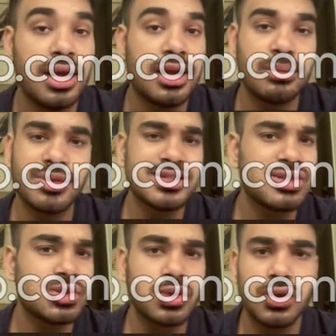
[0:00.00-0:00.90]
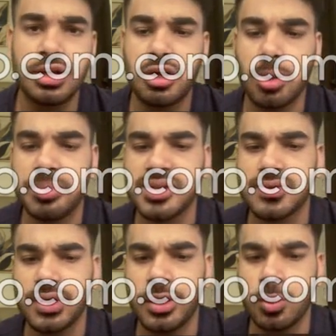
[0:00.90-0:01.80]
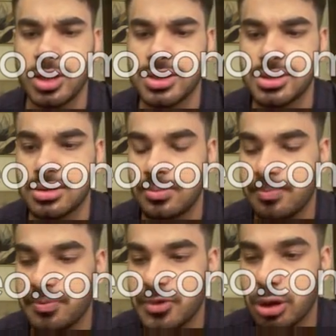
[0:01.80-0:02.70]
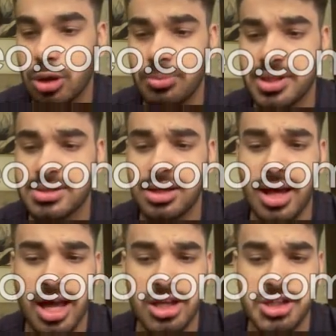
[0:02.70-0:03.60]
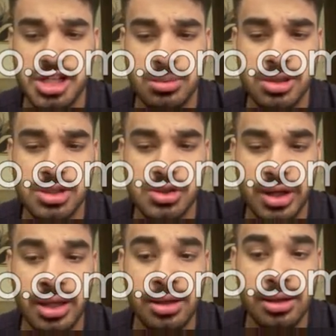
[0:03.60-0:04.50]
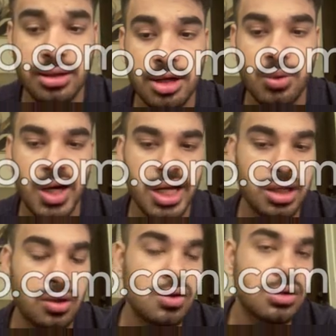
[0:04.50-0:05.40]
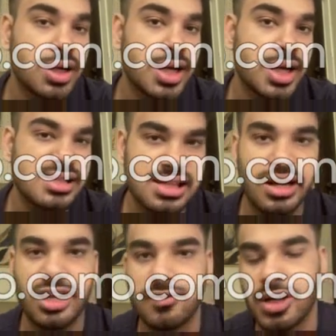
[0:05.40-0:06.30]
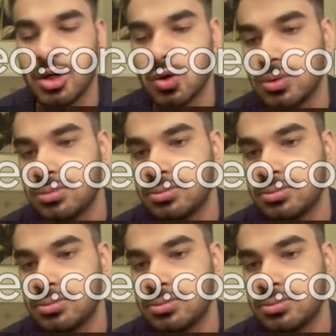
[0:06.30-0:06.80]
Let me just show you the topics for it once. The topics are hash table, string, divide and conquer, and sliding window.